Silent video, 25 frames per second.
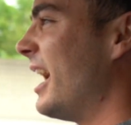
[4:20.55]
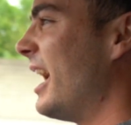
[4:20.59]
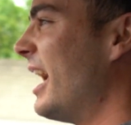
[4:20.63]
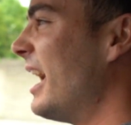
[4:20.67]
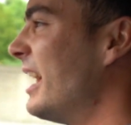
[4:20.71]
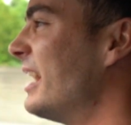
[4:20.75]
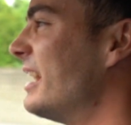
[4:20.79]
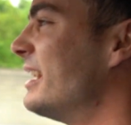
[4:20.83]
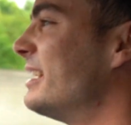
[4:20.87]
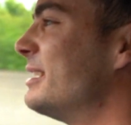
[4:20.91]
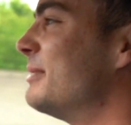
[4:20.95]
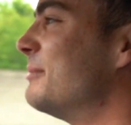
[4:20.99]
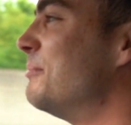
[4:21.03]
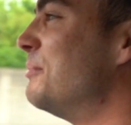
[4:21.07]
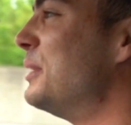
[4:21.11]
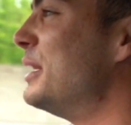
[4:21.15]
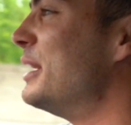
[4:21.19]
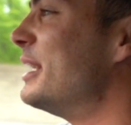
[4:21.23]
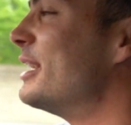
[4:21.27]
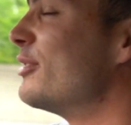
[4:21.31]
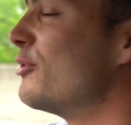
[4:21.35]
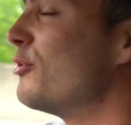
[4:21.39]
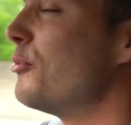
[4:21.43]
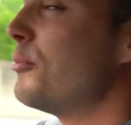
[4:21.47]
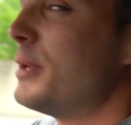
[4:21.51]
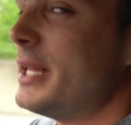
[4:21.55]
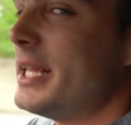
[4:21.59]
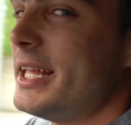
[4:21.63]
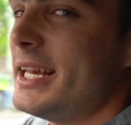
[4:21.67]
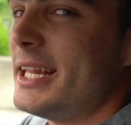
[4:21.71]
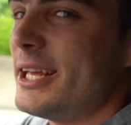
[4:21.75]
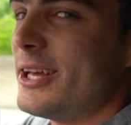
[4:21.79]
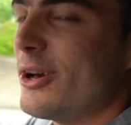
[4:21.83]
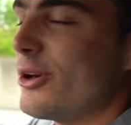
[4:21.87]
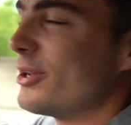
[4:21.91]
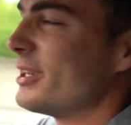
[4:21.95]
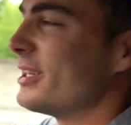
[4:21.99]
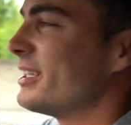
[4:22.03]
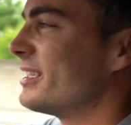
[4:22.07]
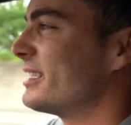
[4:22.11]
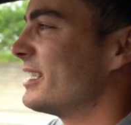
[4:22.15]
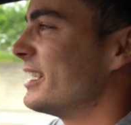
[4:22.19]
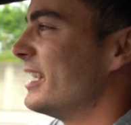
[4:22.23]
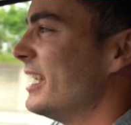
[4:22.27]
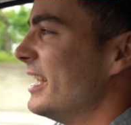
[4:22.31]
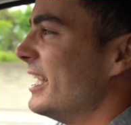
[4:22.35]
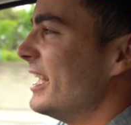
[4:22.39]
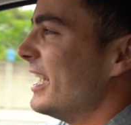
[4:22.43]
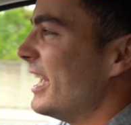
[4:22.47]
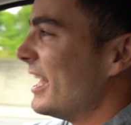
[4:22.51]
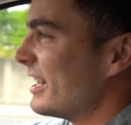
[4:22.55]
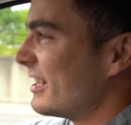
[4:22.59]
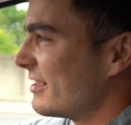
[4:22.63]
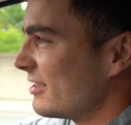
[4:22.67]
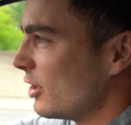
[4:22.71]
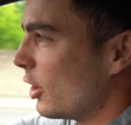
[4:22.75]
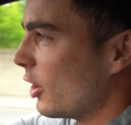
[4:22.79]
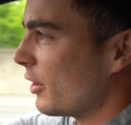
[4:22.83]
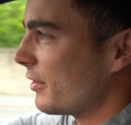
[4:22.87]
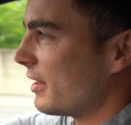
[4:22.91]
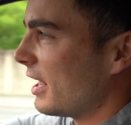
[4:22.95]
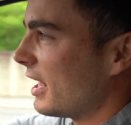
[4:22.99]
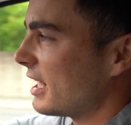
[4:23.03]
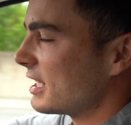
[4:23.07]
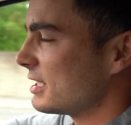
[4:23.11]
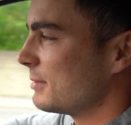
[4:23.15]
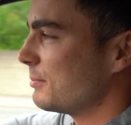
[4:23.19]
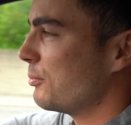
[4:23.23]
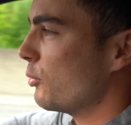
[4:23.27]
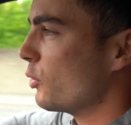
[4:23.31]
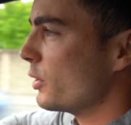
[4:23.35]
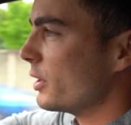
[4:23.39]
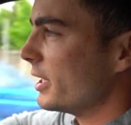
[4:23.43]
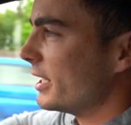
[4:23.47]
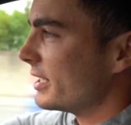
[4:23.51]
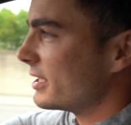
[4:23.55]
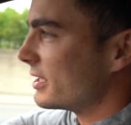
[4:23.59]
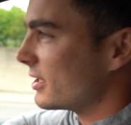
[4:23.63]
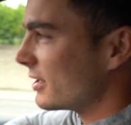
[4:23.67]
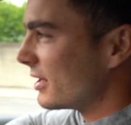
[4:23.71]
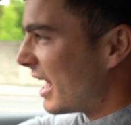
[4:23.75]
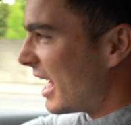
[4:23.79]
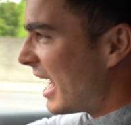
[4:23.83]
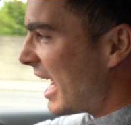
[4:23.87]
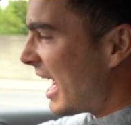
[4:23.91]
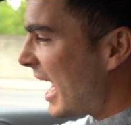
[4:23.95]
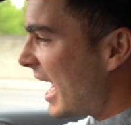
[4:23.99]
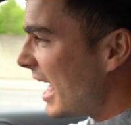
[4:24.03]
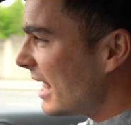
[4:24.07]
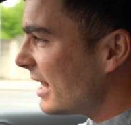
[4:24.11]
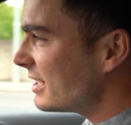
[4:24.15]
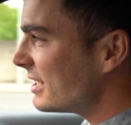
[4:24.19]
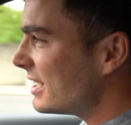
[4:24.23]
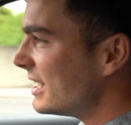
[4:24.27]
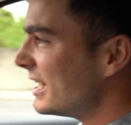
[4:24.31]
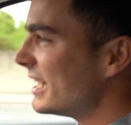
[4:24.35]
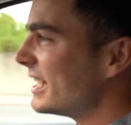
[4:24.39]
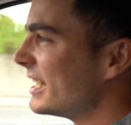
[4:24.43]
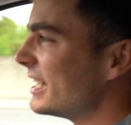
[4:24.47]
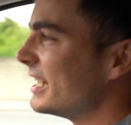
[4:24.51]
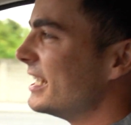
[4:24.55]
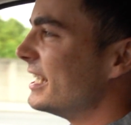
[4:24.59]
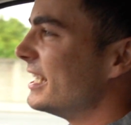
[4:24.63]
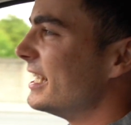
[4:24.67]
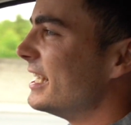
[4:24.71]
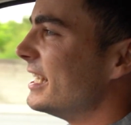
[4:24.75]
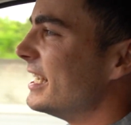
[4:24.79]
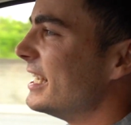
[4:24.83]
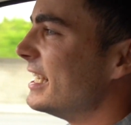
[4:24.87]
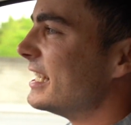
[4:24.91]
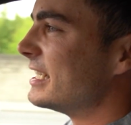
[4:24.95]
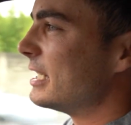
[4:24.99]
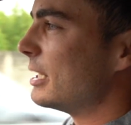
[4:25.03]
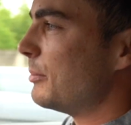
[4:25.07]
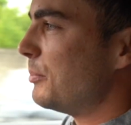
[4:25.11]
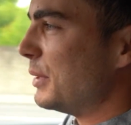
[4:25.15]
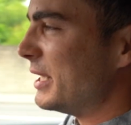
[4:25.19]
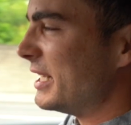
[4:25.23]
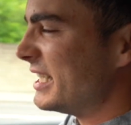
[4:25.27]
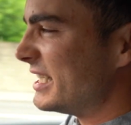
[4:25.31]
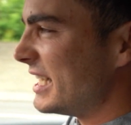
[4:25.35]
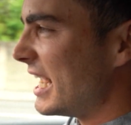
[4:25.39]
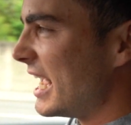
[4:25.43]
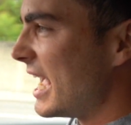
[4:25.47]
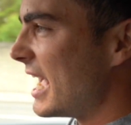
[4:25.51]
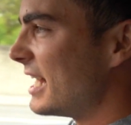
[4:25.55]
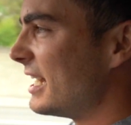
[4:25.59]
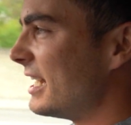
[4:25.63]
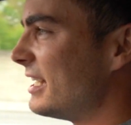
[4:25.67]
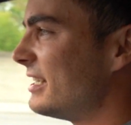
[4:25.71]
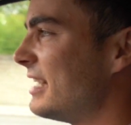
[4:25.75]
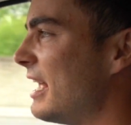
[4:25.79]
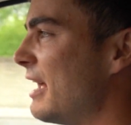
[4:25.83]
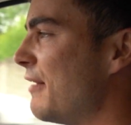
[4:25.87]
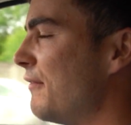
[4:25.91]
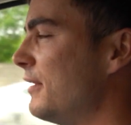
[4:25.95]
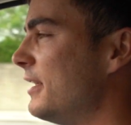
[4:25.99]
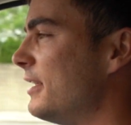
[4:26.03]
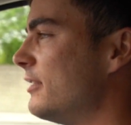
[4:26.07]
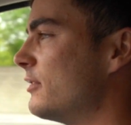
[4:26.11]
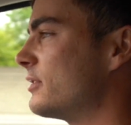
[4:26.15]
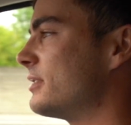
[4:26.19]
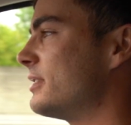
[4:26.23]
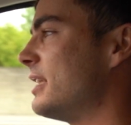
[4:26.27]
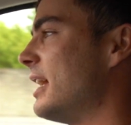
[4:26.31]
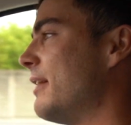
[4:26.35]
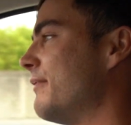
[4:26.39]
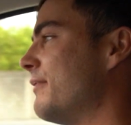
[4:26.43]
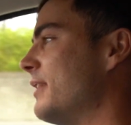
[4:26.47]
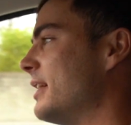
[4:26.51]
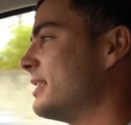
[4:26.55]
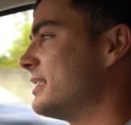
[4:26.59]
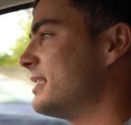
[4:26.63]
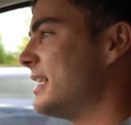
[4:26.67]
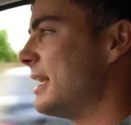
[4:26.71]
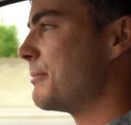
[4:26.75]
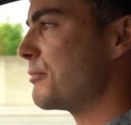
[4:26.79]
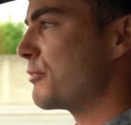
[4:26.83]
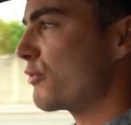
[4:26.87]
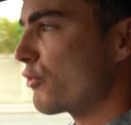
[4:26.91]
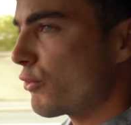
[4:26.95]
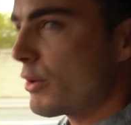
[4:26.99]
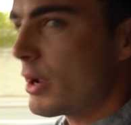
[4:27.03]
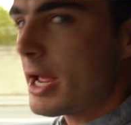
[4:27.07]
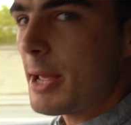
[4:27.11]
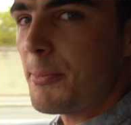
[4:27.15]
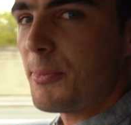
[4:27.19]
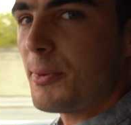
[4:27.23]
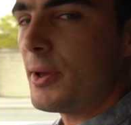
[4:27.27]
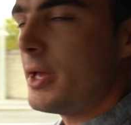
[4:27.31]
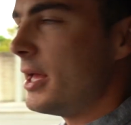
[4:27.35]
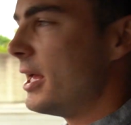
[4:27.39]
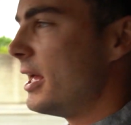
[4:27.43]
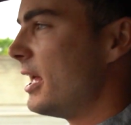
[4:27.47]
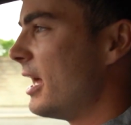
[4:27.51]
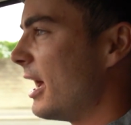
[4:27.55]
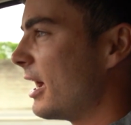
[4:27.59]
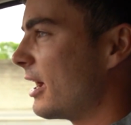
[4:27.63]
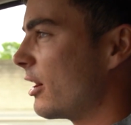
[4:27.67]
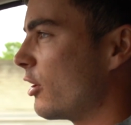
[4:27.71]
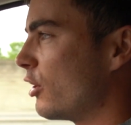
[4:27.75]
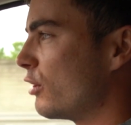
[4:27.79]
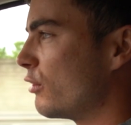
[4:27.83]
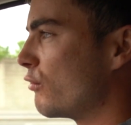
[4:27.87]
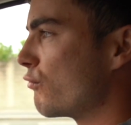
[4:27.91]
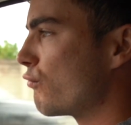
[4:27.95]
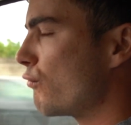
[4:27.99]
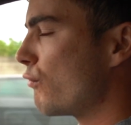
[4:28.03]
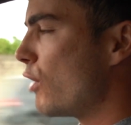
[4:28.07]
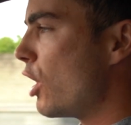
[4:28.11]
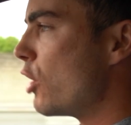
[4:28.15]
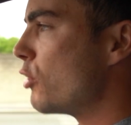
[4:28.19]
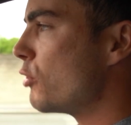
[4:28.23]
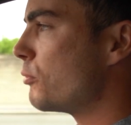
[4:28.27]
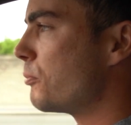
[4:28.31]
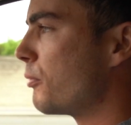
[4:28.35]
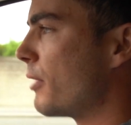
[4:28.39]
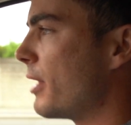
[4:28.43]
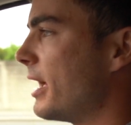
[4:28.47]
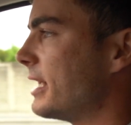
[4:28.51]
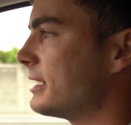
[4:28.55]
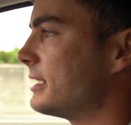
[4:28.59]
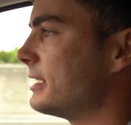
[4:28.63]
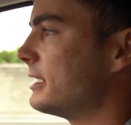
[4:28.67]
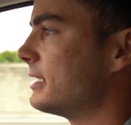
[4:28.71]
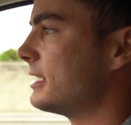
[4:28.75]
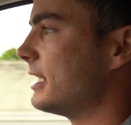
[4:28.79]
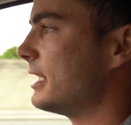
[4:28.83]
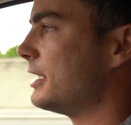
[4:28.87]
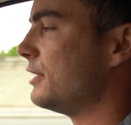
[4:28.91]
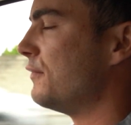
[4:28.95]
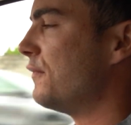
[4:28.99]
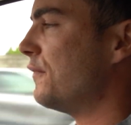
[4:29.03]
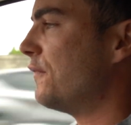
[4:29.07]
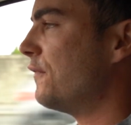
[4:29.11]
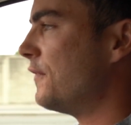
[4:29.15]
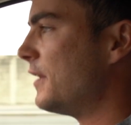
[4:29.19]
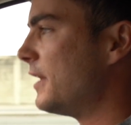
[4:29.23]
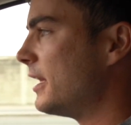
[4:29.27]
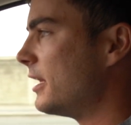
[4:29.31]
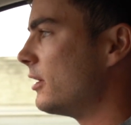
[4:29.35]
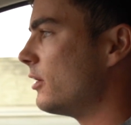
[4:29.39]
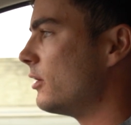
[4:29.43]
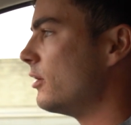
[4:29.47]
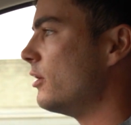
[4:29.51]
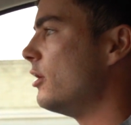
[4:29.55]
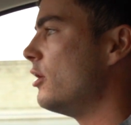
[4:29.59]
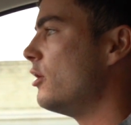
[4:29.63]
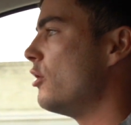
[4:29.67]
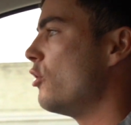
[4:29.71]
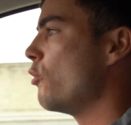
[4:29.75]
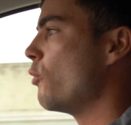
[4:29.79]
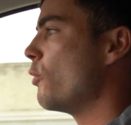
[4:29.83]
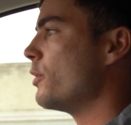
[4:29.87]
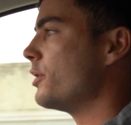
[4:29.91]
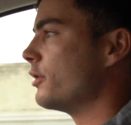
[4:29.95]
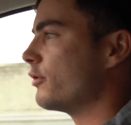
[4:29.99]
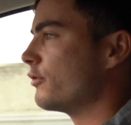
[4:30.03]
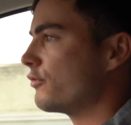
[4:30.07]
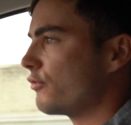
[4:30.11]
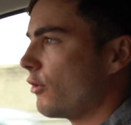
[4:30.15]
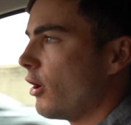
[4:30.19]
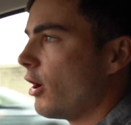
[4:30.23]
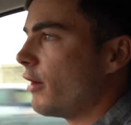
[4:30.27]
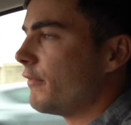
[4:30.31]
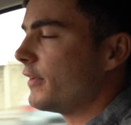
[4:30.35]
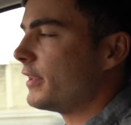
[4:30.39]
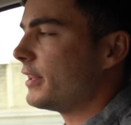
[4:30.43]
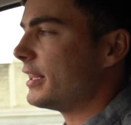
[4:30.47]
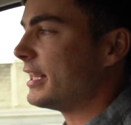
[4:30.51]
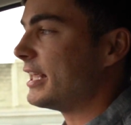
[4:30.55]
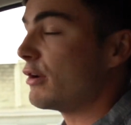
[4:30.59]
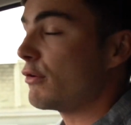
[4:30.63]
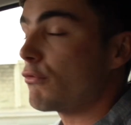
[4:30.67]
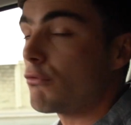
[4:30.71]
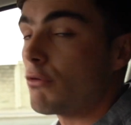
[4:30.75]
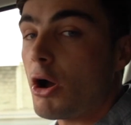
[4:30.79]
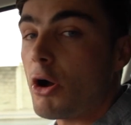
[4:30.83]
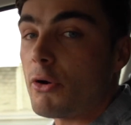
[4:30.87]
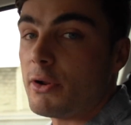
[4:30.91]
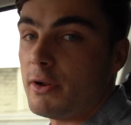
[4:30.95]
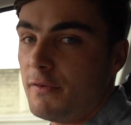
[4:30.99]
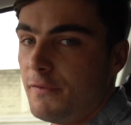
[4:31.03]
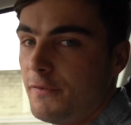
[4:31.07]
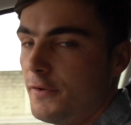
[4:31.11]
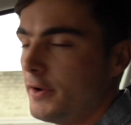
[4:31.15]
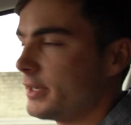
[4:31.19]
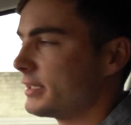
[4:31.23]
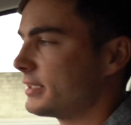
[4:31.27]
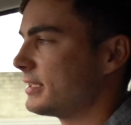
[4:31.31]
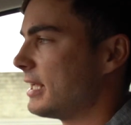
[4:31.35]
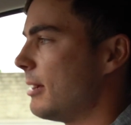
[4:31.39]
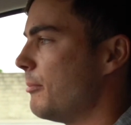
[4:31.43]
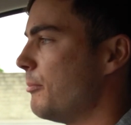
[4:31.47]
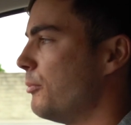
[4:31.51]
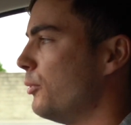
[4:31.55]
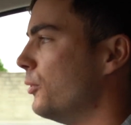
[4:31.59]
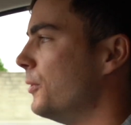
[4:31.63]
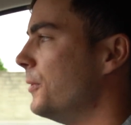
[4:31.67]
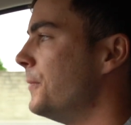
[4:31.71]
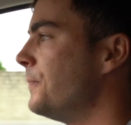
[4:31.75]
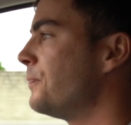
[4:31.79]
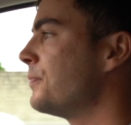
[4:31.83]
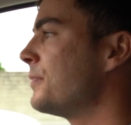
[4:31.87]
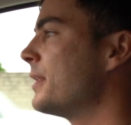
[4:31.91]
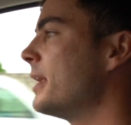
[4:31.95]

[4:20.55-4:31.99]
And being completely honest, it's not that sporty. So the handling is a bit dead. It definitely doesn't have that same grip and kind of road presence that you feel when you're driving the Arona, for example.